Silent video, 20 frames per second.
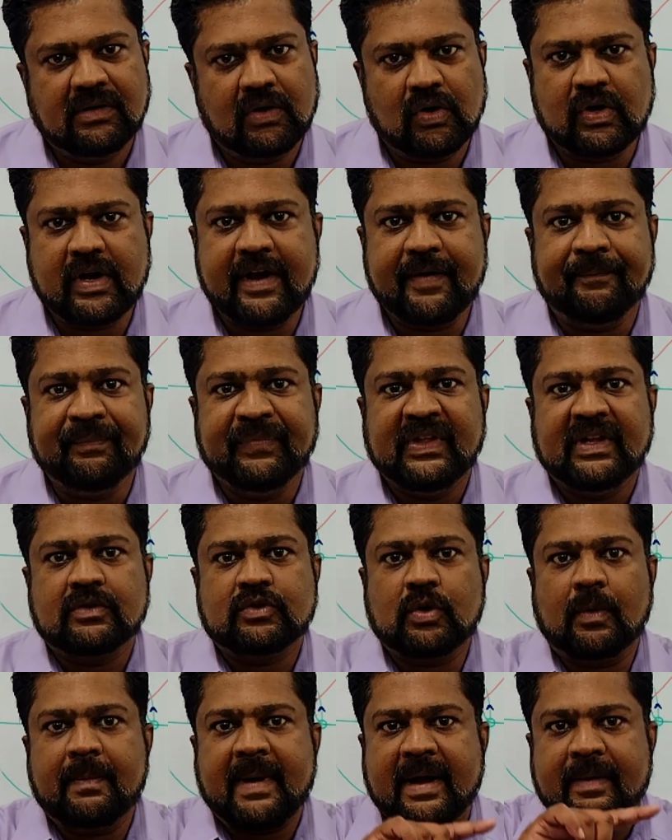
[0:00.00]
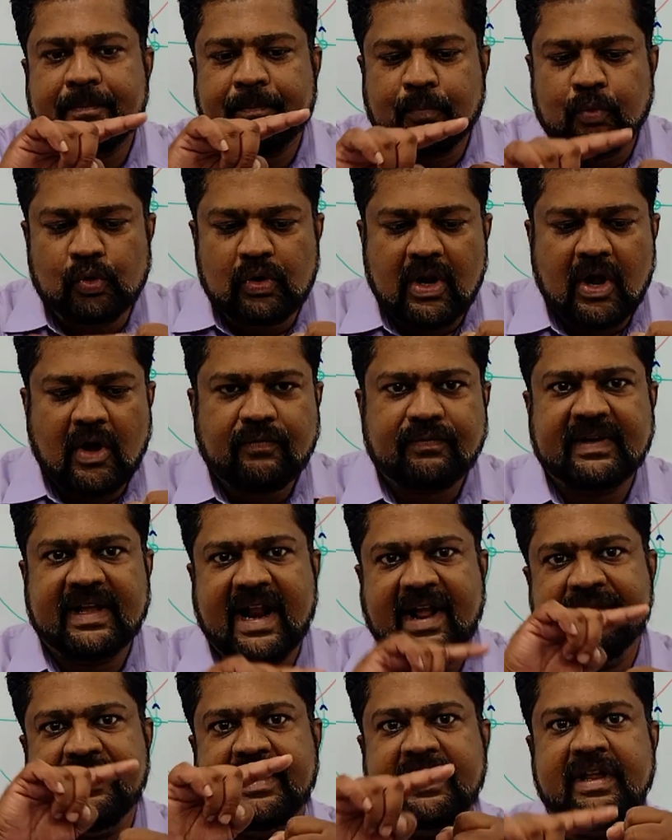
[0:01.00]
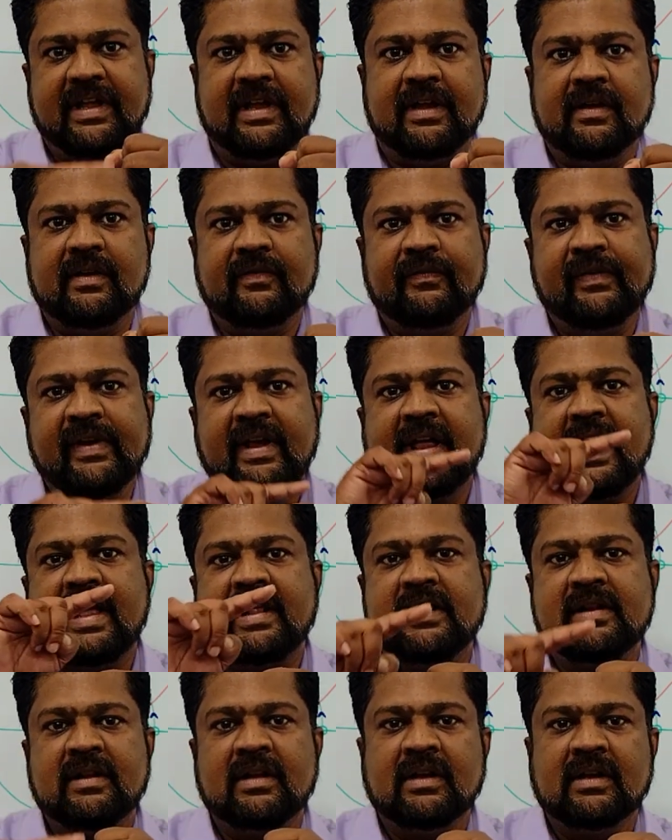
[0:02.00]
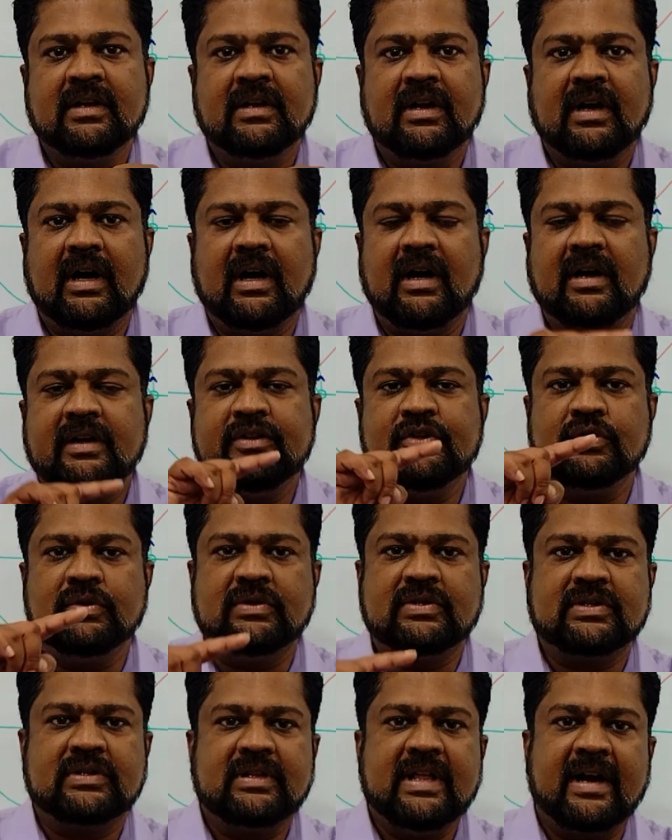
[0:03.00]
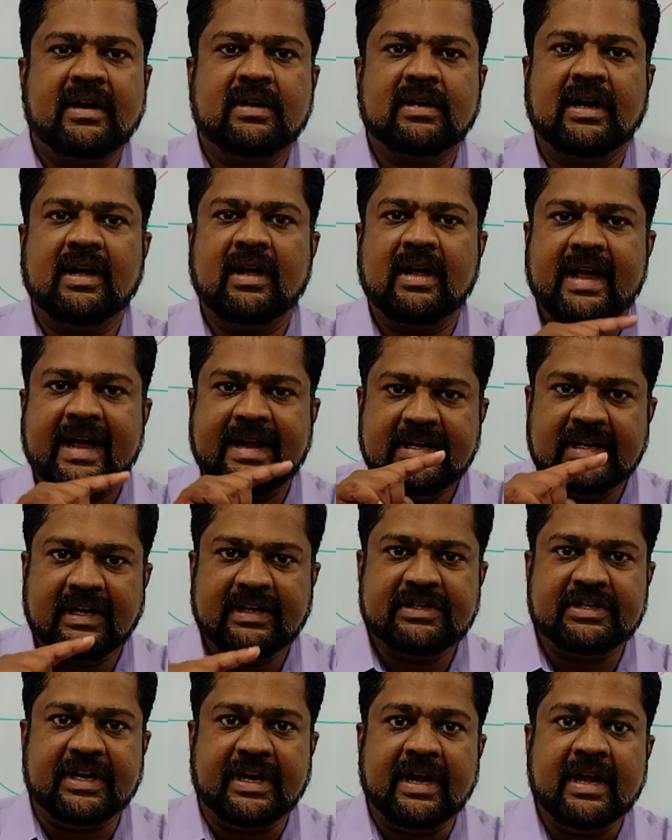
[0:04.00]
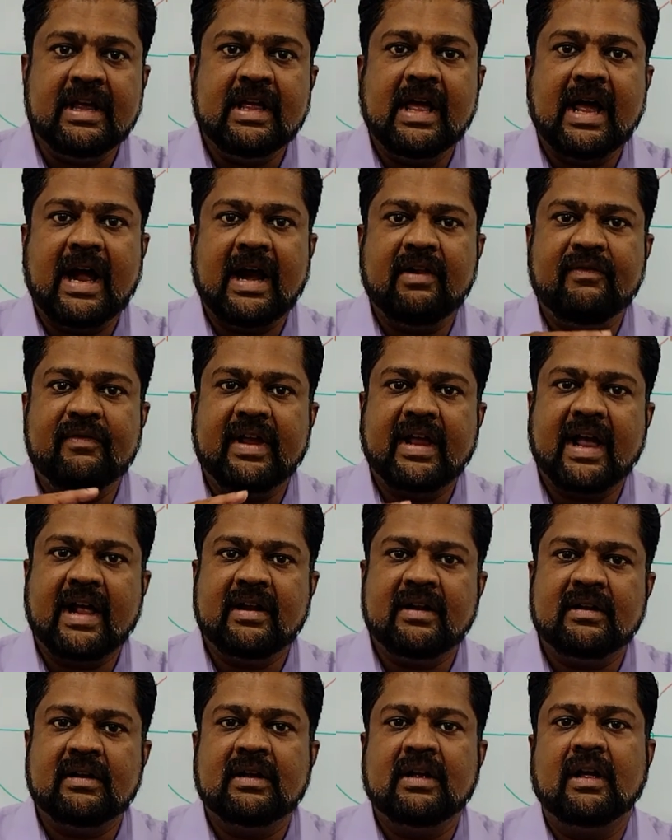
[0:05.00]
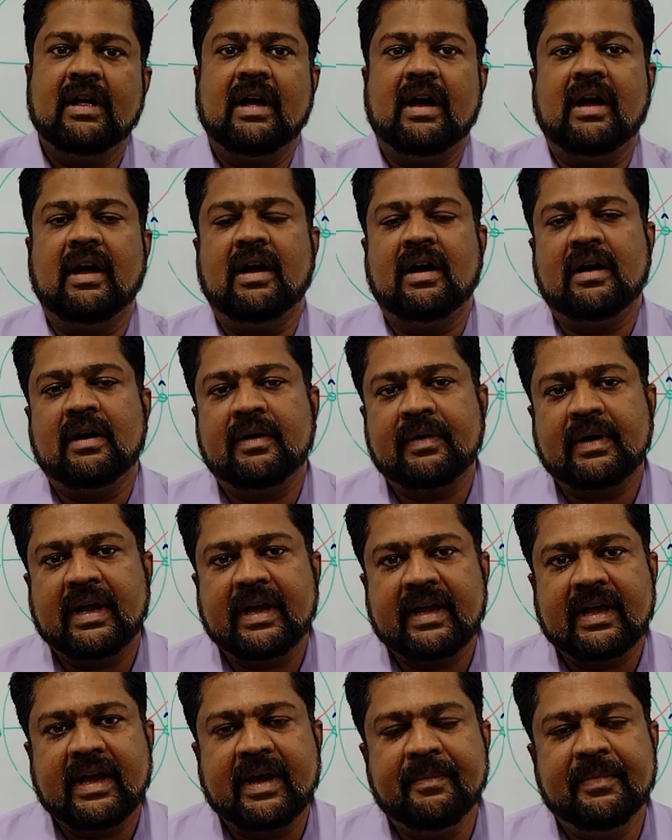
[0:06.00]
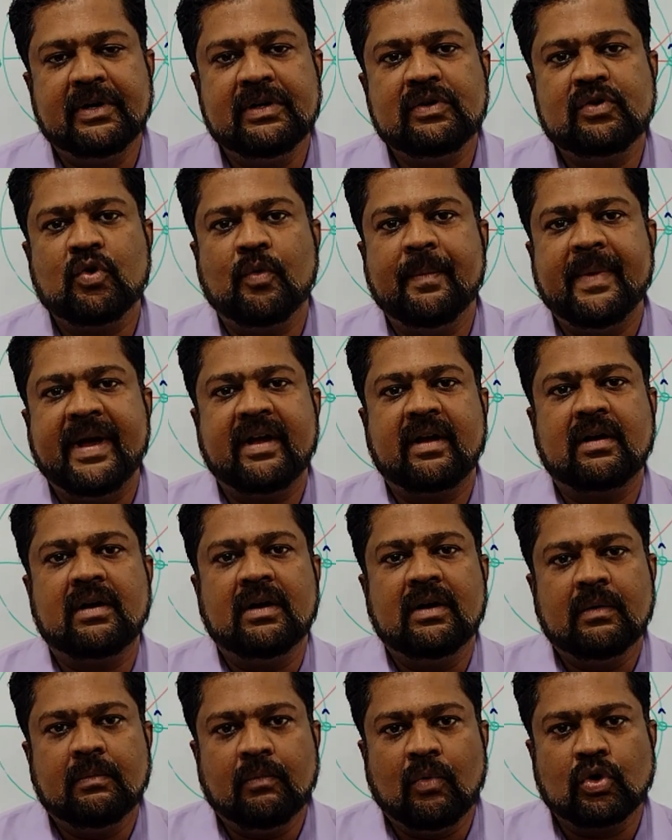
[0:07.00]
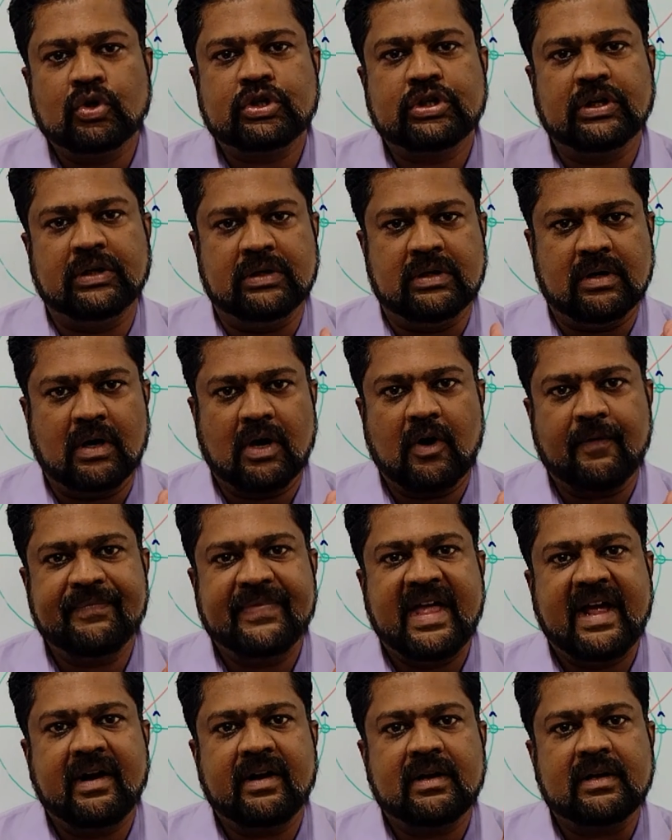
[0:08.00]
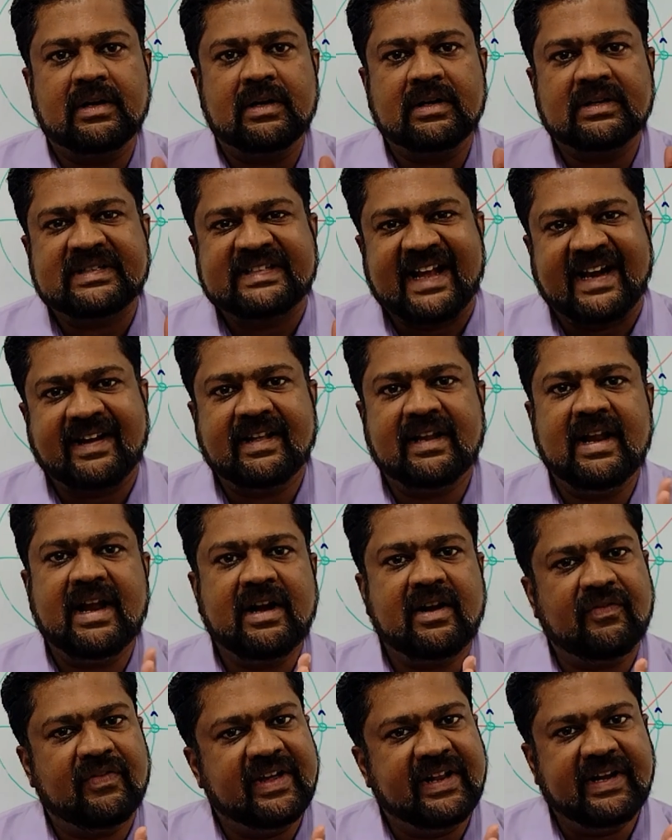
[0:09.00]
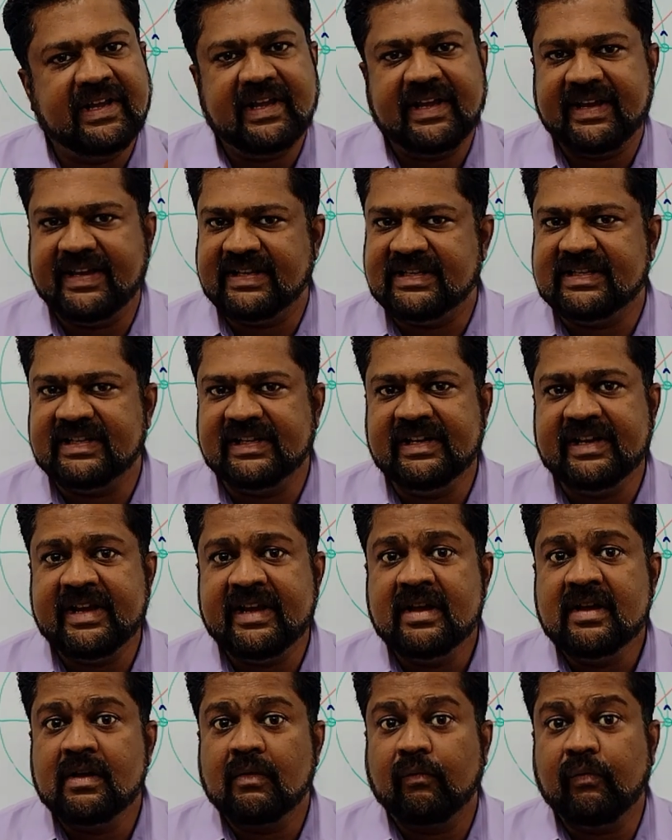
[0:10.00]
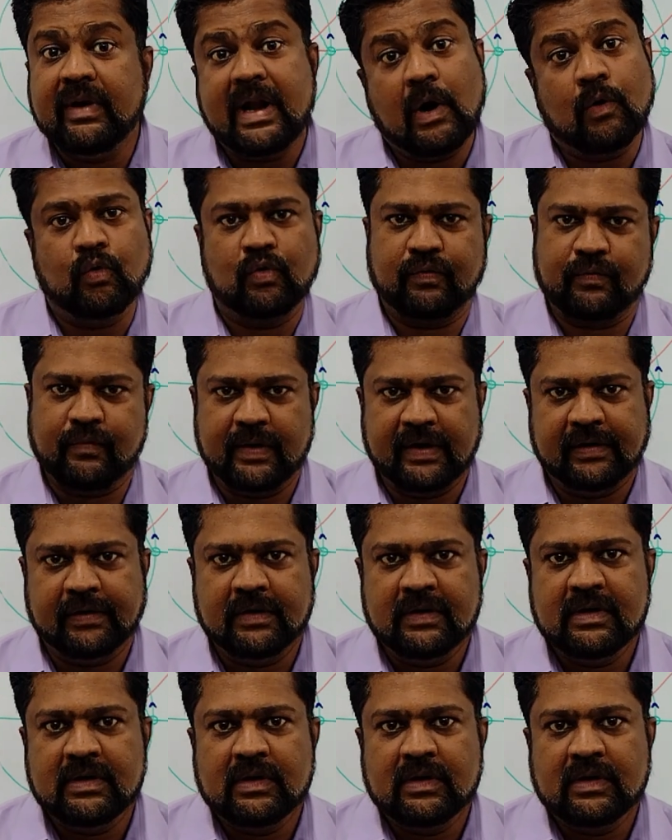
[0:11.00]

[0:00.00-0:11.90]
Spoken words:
Okay. So by pull of gravity, we can use that energy and we can able to make motion of that satellite very easily without fuel.